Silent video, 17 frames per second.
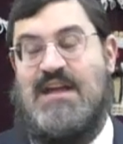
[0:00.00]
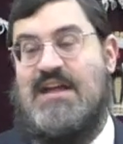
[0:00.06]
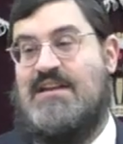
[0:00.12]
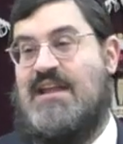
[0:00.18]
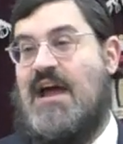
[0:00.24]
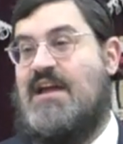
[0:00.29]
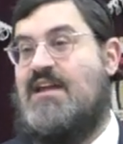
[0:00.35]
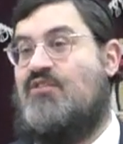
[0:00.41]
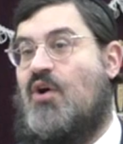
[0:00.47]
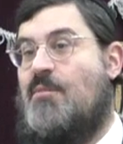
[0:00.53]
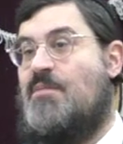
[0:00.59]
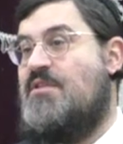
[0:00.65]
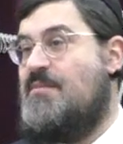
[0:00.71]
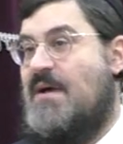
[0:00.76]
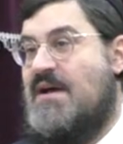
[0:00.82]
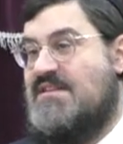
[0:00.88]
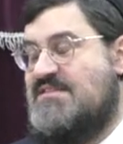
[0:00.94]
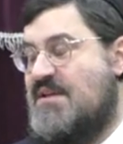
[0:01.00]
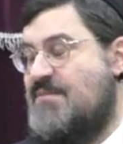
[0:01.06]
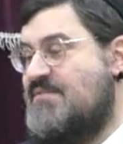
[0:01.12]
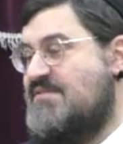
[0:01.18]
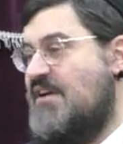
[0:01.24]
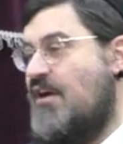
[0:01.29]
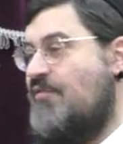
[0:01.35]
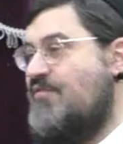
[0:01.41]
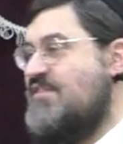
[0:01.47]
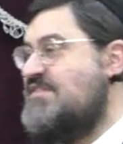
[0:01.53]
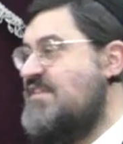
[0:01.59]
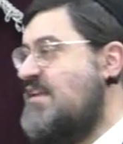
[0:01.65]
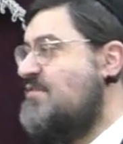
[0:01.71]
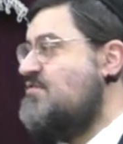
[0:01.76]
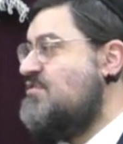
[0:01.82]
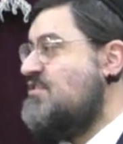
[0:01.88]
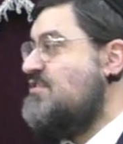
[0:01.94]
Now he told me the mice himself. He said
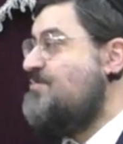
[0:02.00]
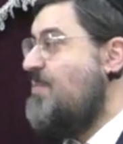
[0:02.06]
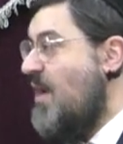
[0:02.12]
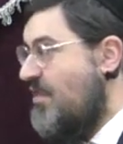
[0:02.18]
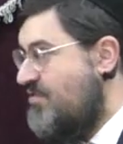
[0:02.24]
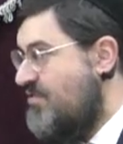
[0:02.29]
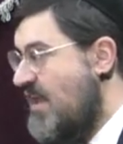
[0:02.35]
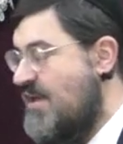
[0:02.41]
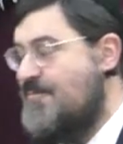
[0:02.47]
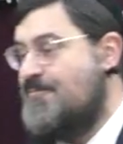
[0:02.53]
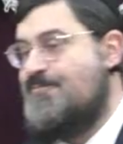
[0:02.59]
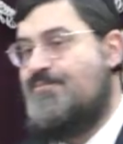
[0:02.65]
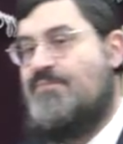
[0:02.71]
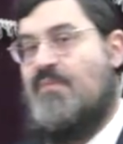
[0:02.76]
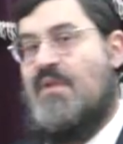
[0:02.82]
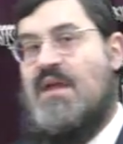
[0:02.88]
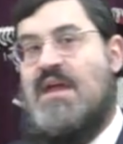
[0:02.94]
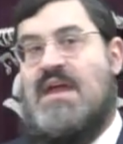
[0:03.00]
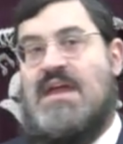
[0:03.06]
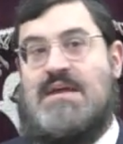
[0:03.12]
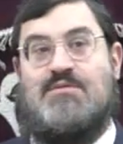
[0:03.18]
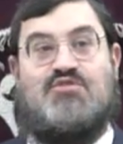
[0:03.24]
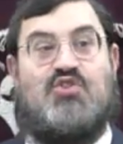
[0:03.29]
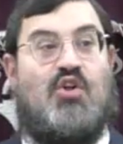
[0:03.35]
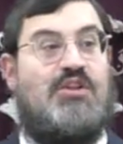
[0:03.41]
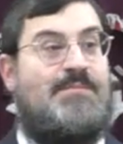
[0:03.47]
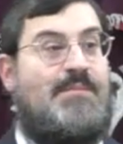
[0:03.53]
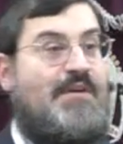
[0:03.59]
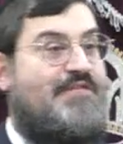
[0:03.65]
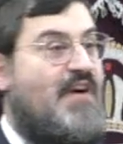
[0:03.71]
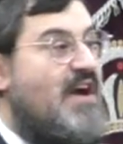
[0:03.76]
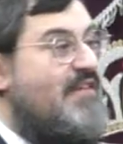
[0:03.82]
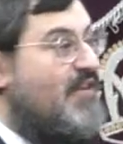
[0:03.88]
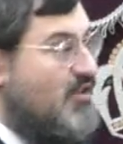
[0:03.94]
it was his birthday. He was holding by
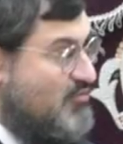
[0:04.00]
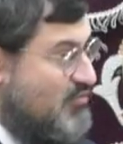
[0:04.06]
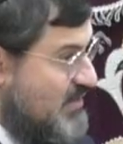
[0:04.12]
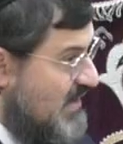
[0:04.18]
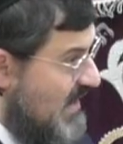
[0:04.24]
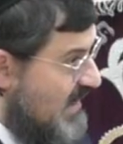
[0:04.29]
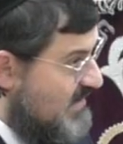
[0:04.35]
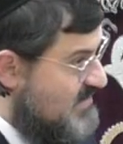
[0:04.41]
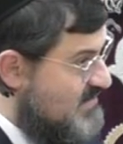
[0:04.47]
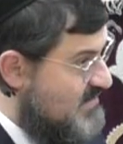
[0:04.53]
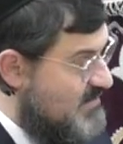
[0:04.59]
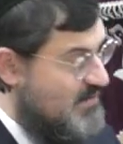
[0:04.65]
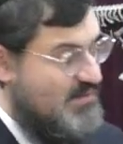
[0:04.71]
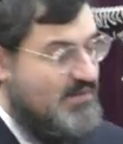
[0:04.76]
500 clicks.